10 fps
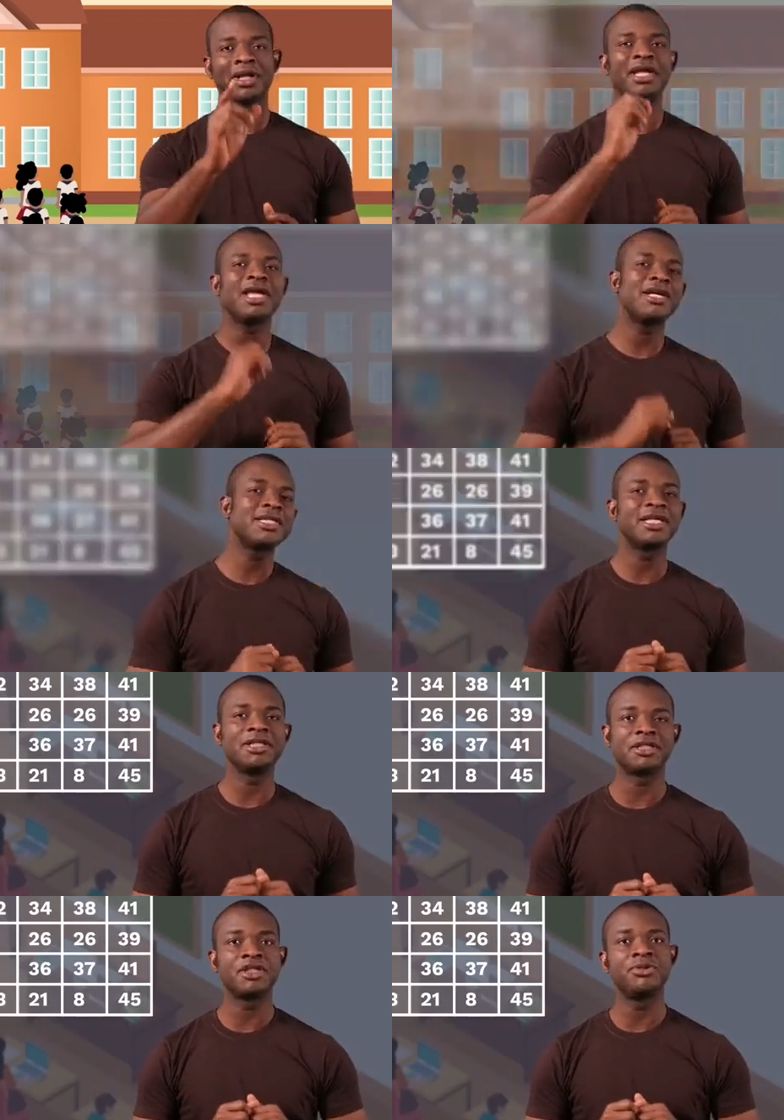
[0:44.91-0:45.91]
Here is a
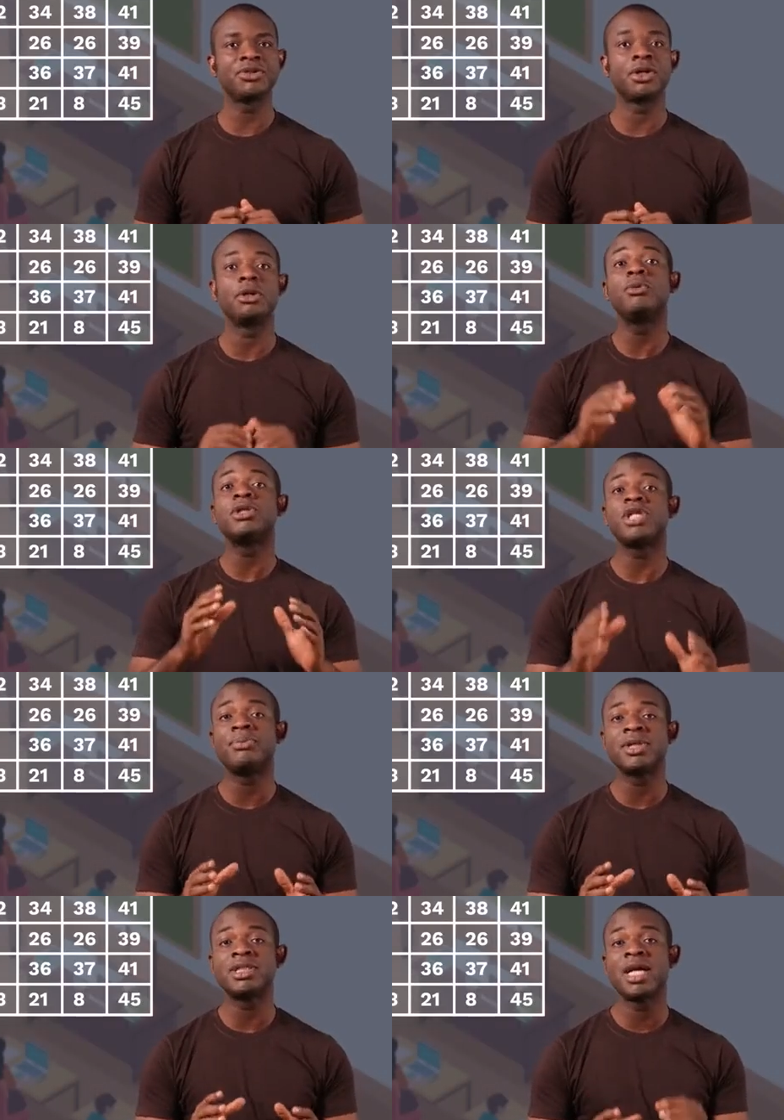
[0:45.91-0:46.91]
distribution which
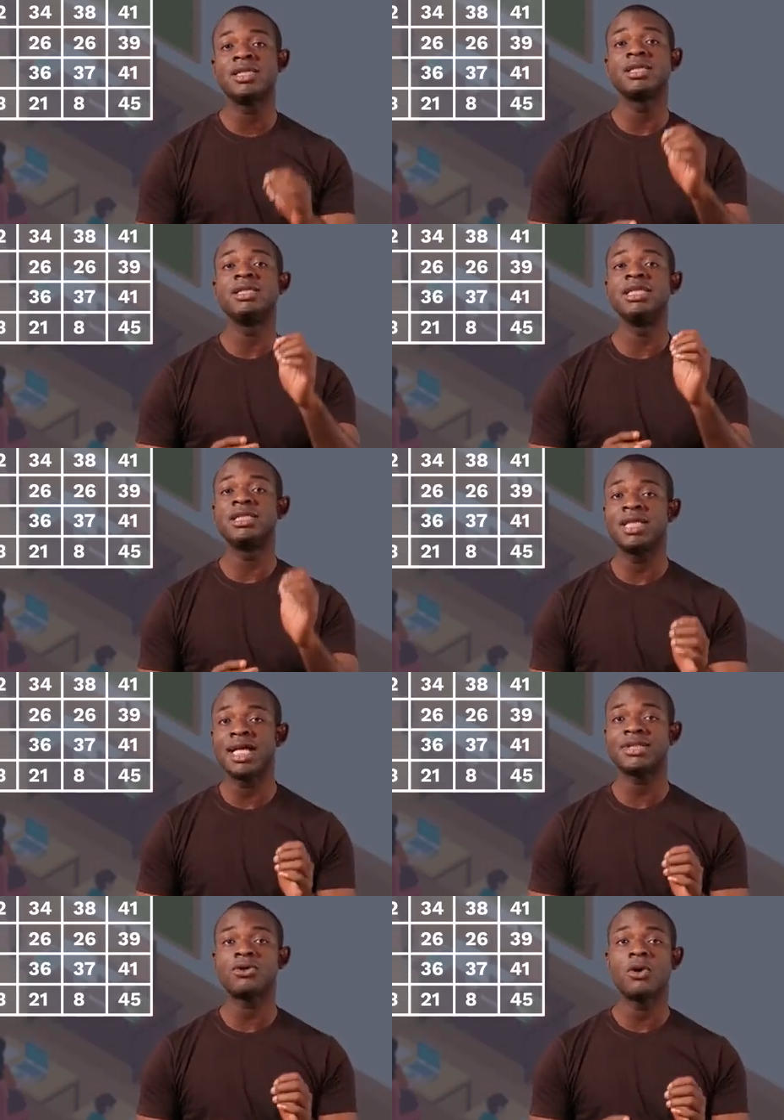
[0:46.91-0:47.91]
represents the
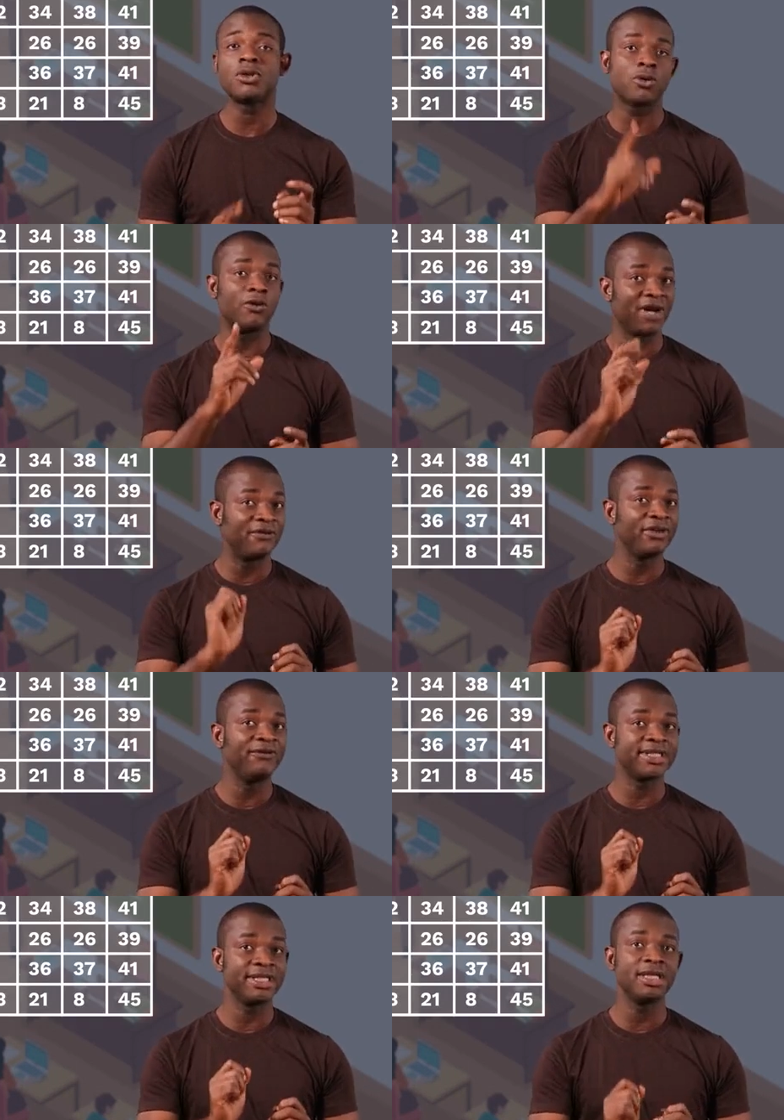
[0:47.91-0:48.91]
test scores over
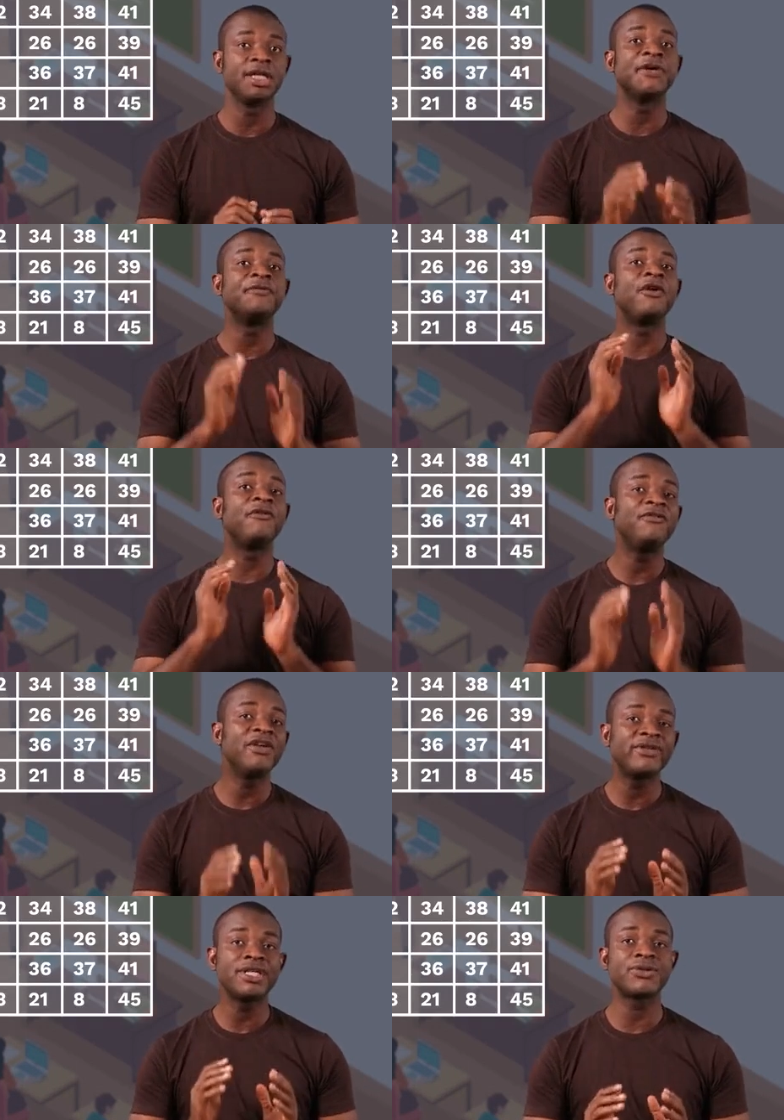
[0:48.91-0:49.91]
50 for
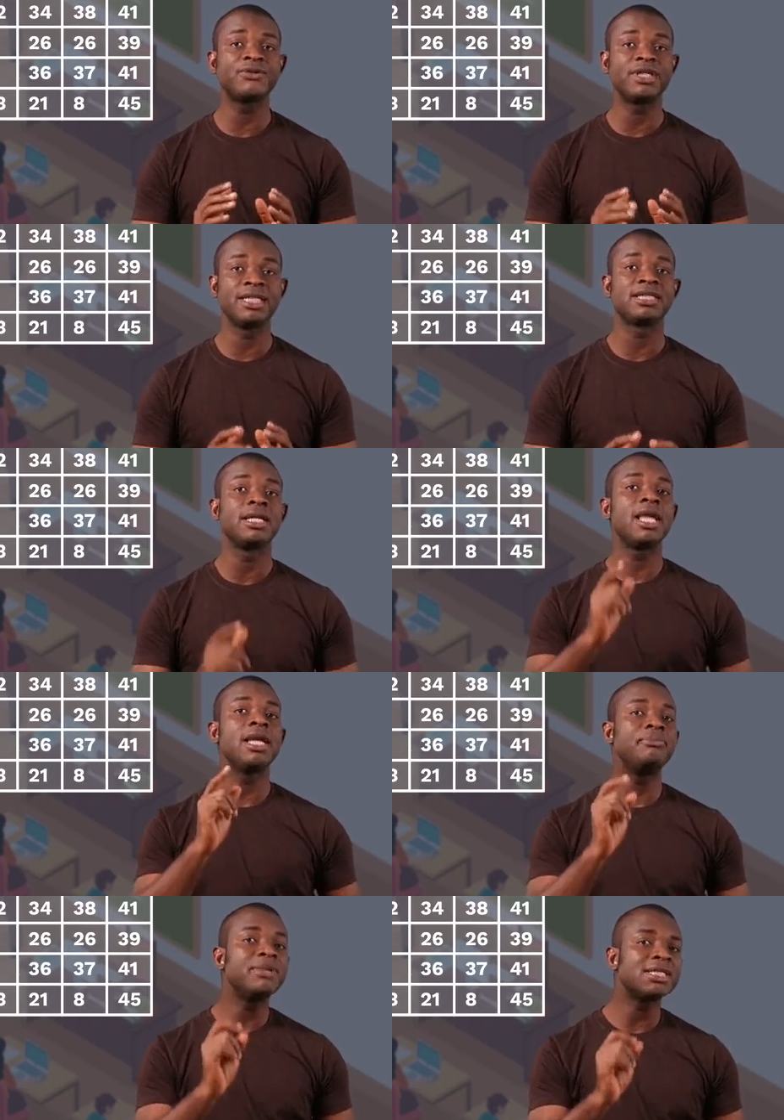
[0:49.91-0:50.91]
50 students
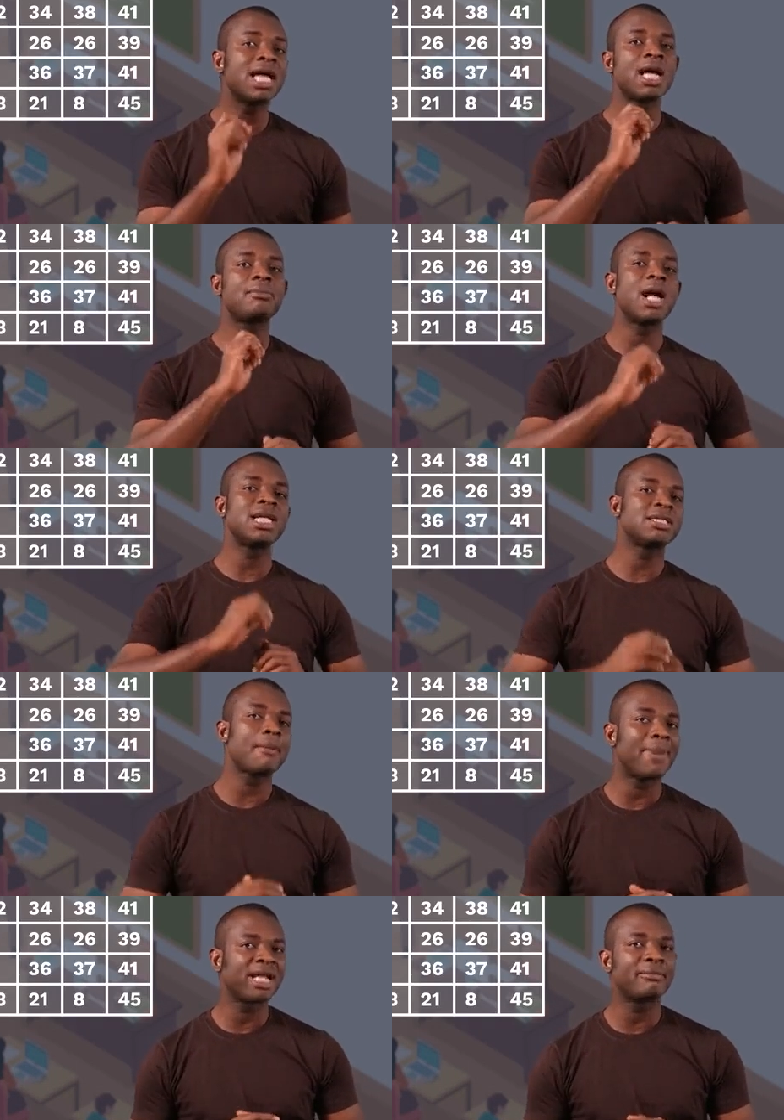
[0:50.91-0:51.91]
in Mr. Akpan's
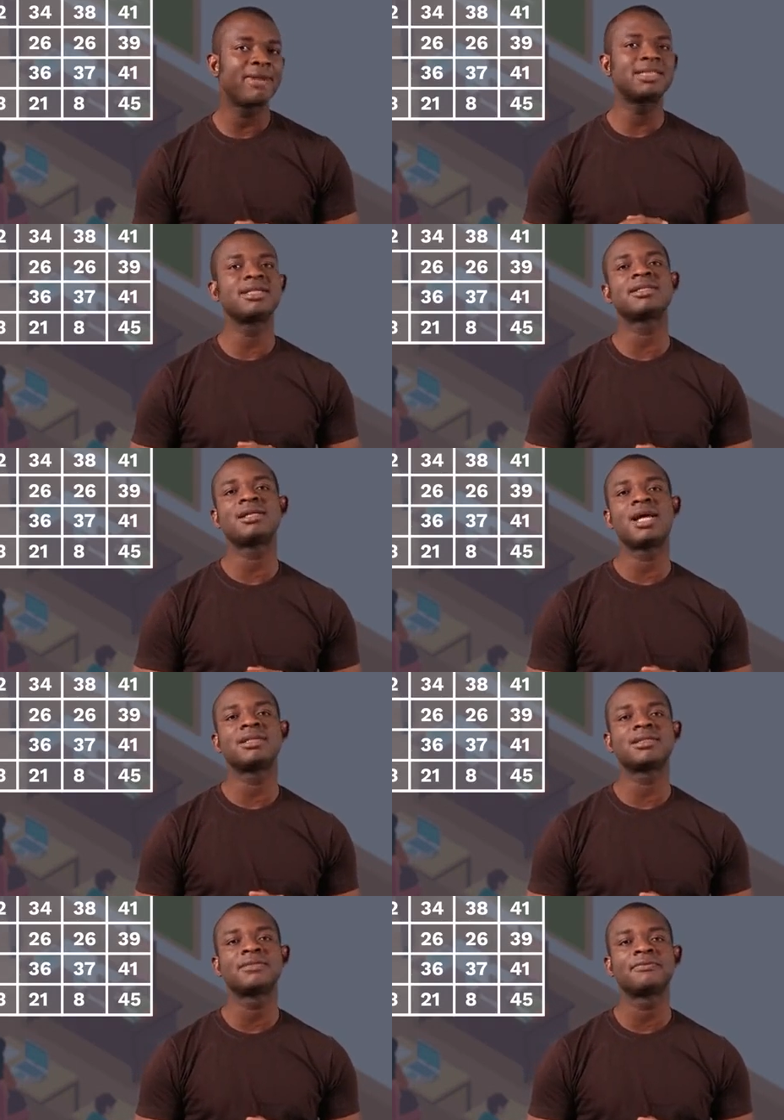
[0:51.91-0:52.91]
mathematics class.